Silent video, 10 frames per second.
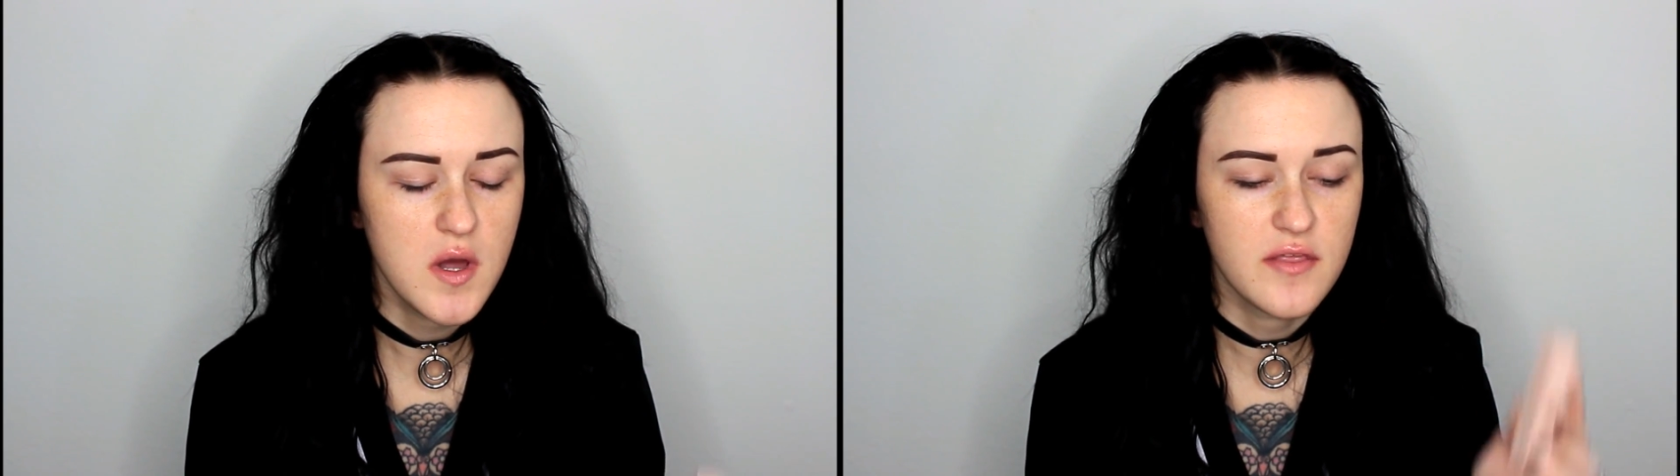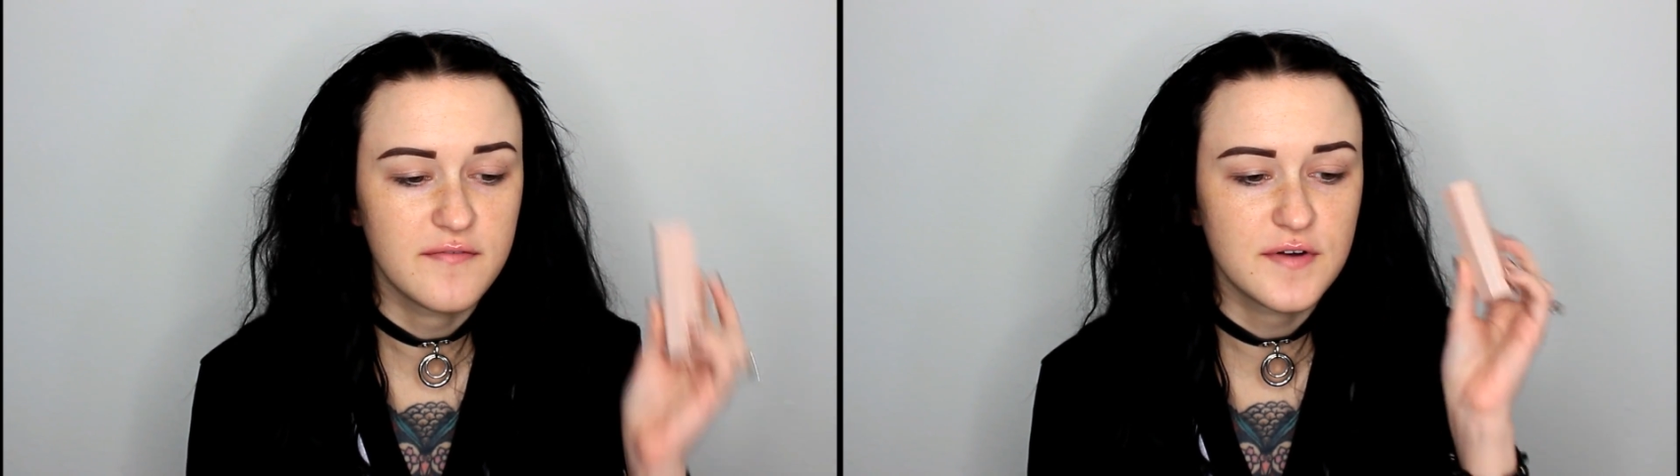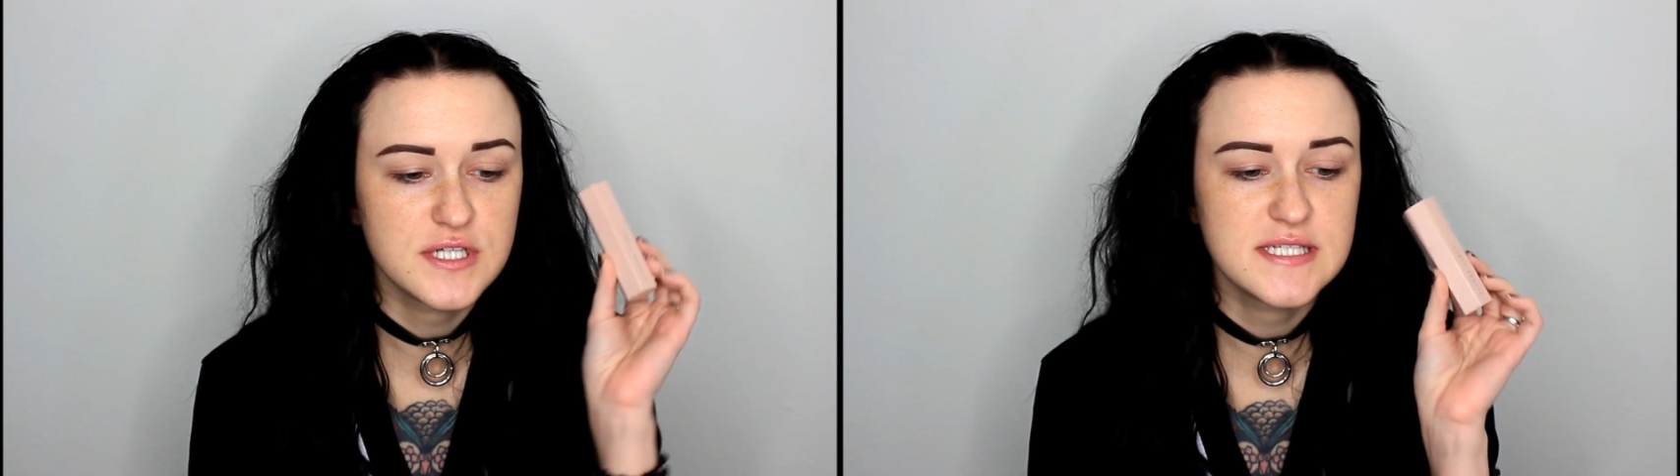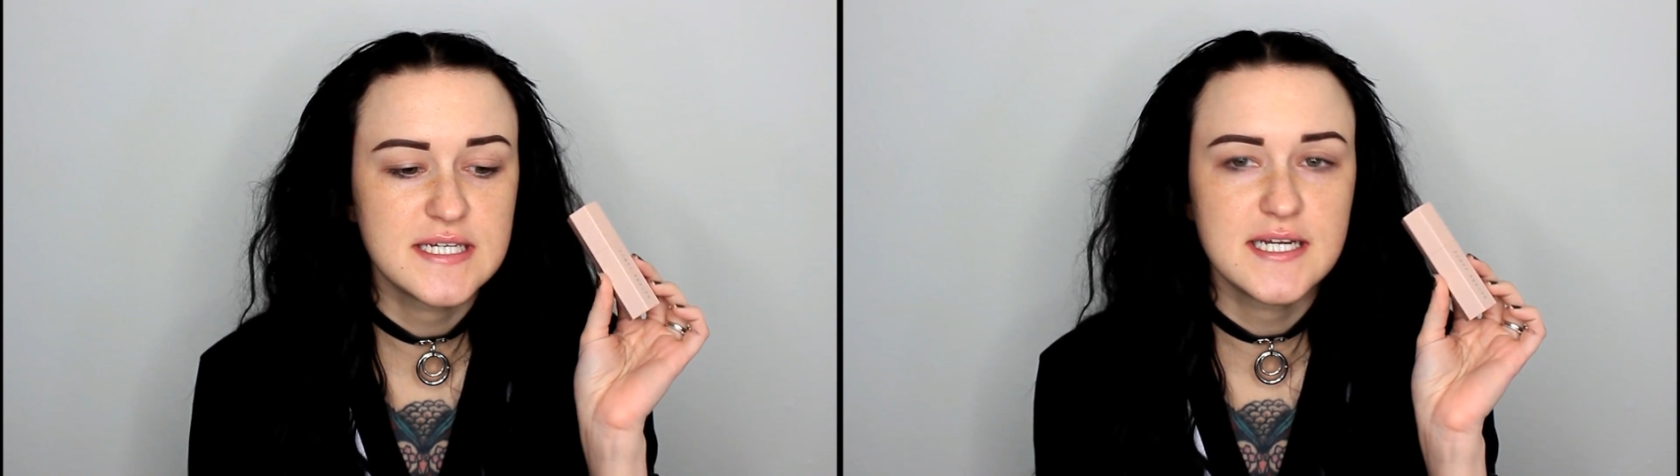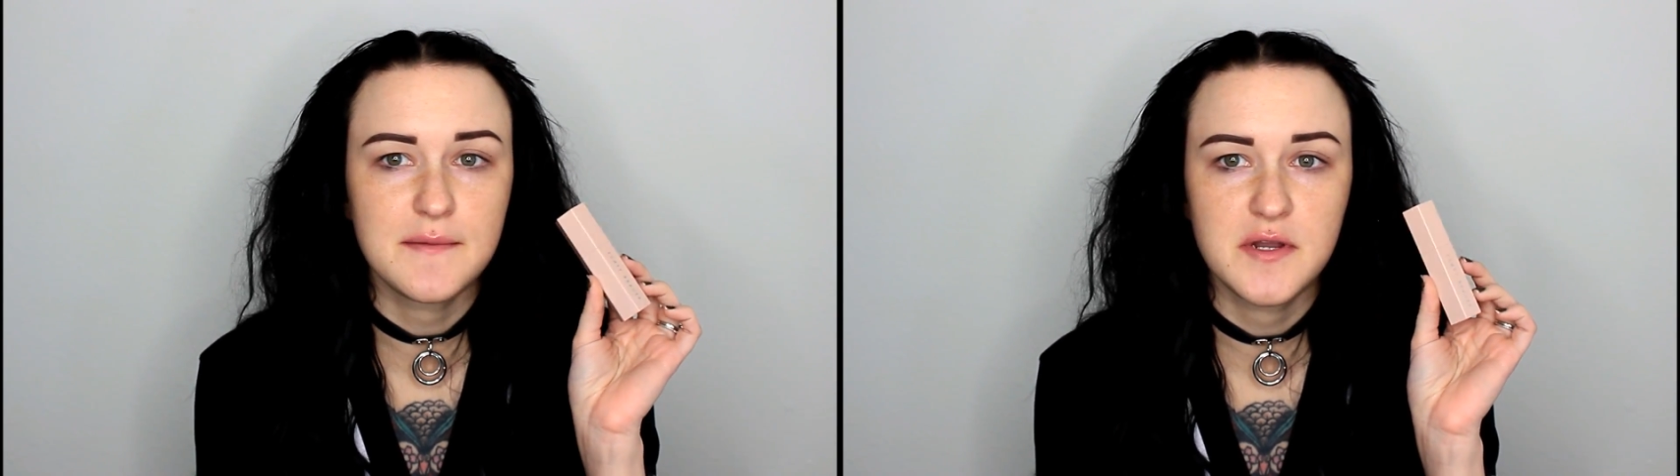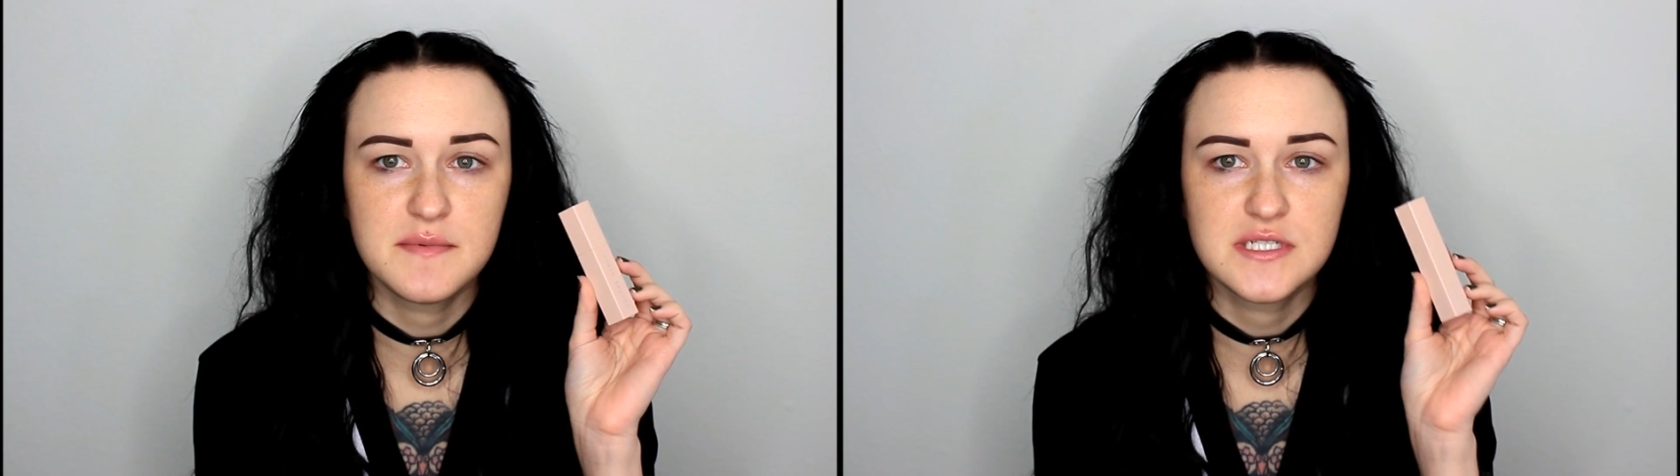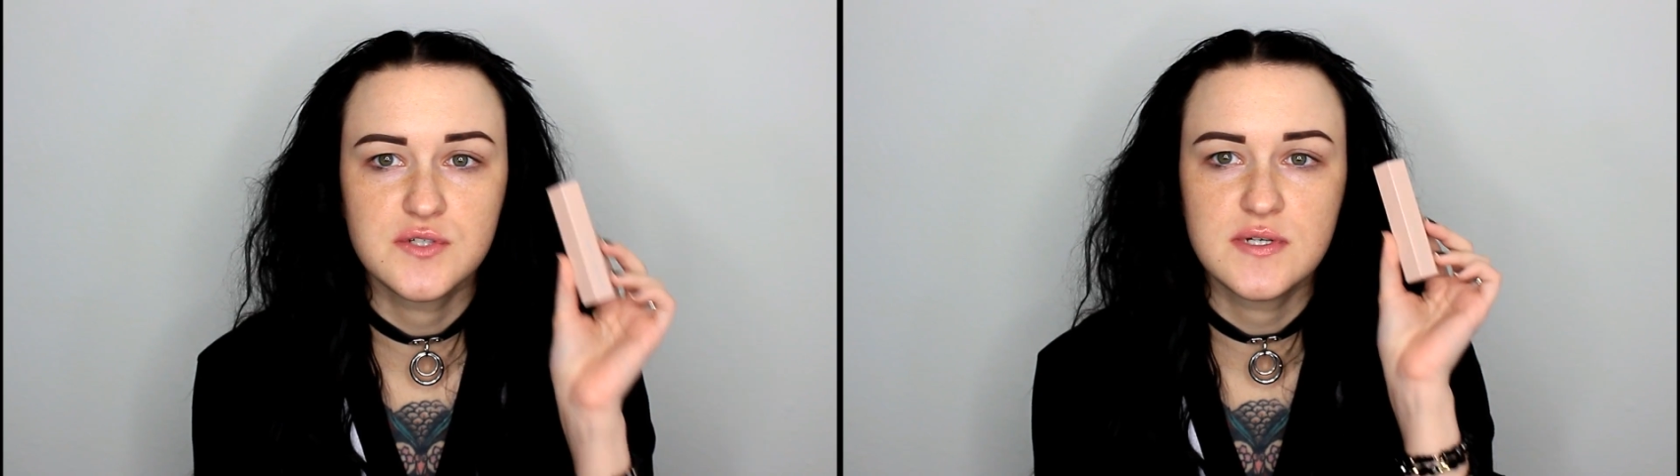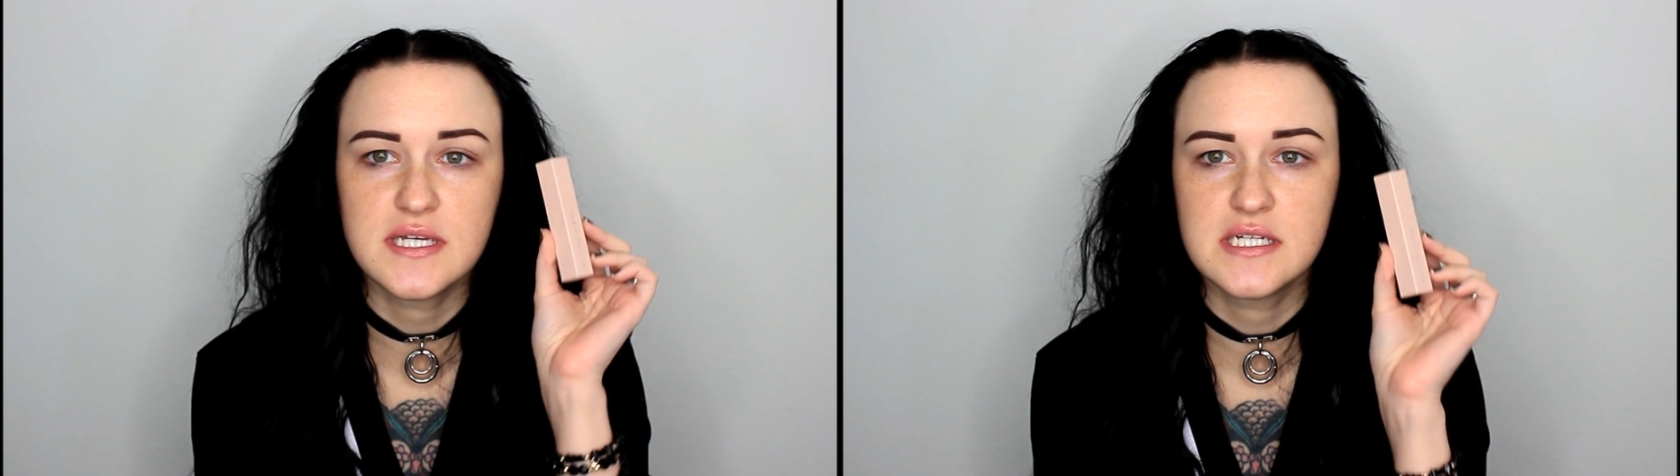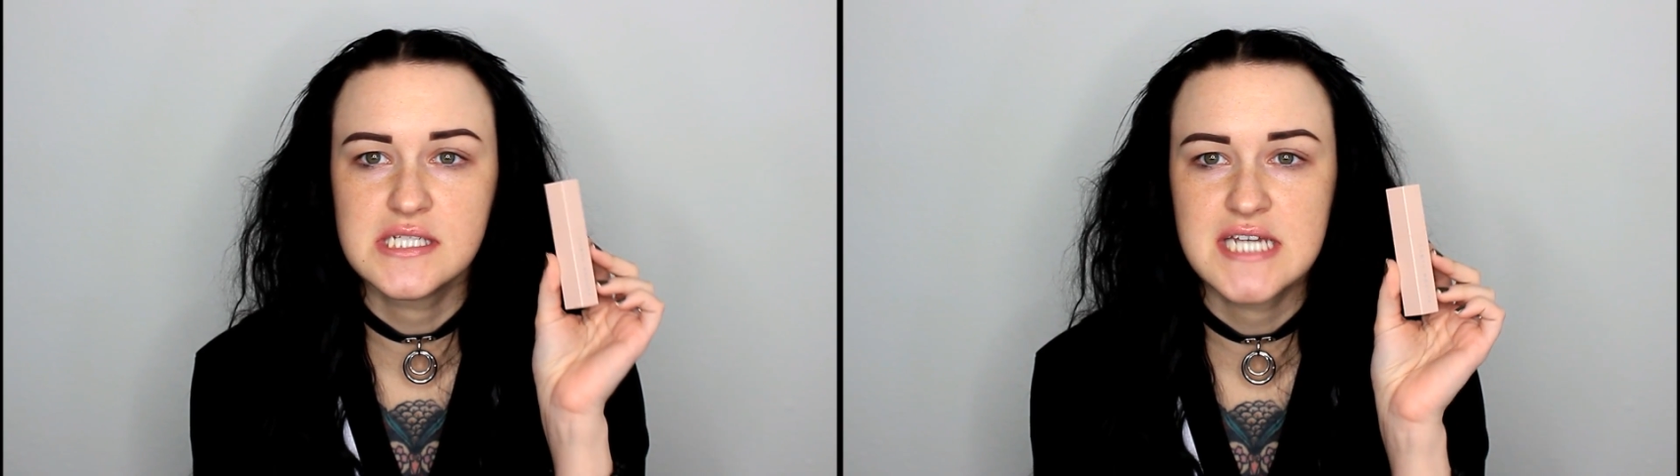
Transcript: The first thing I'm going to be doing is